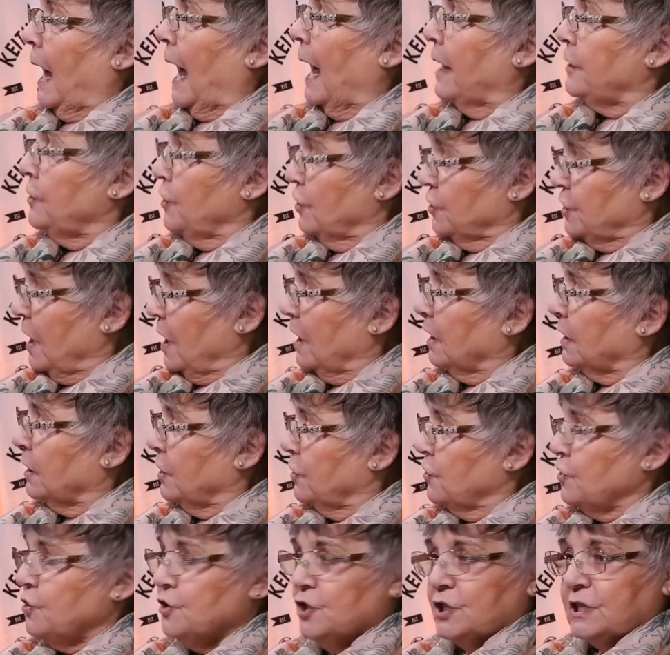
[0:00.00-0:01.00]
Your daddy
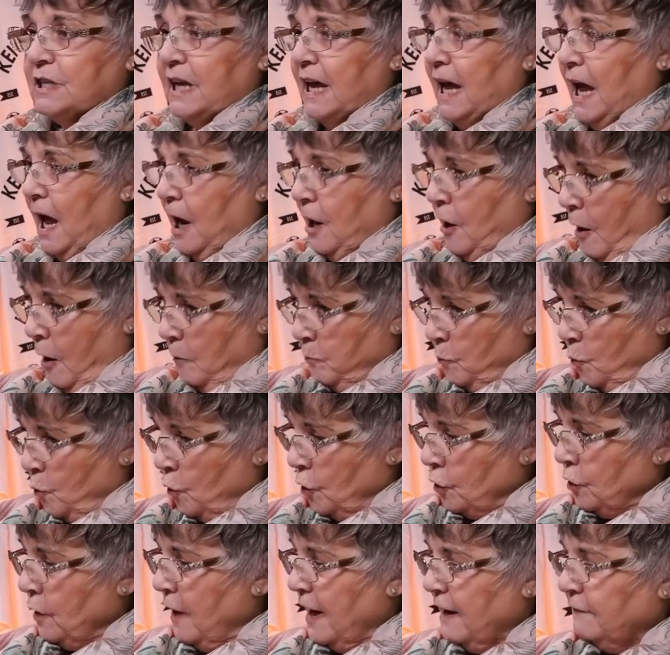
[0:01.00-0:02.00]
used to say I got
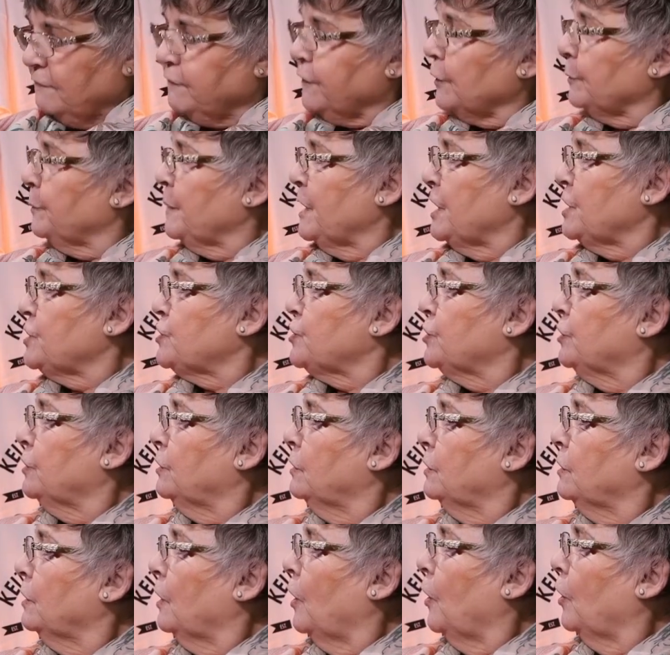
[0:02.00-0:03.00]
more information
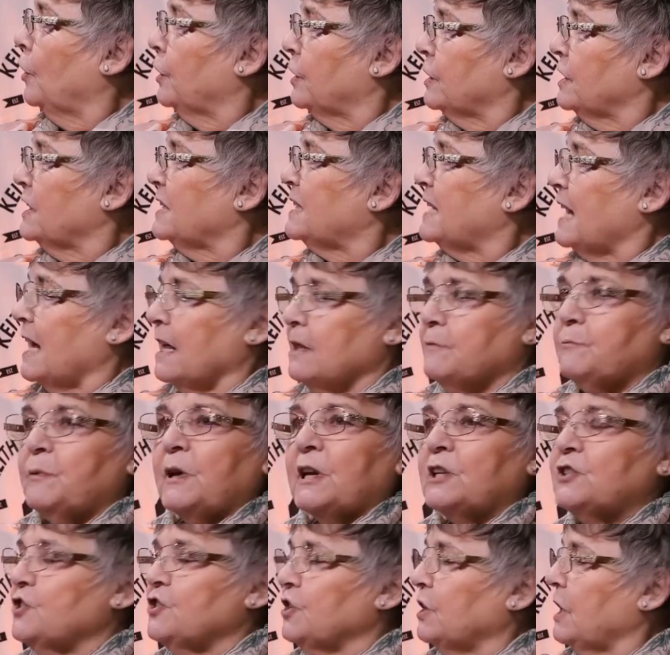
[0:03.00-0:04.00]
out of the death
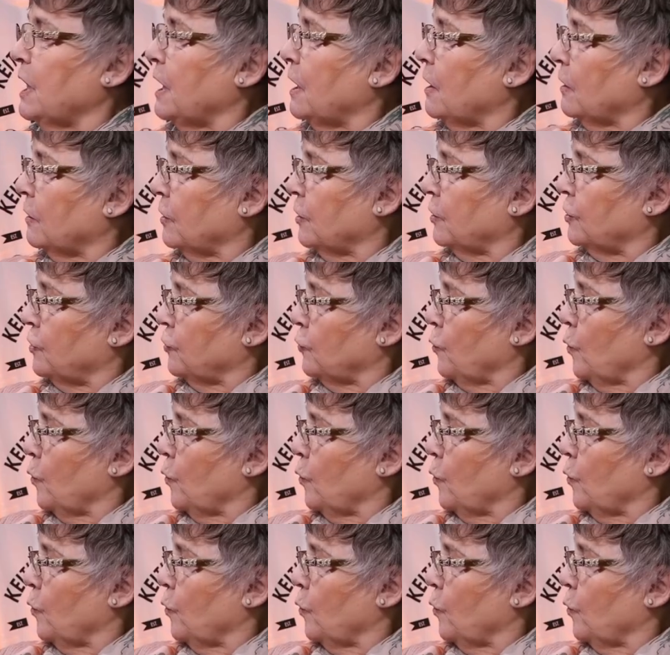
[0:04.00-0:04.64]
page than he got out of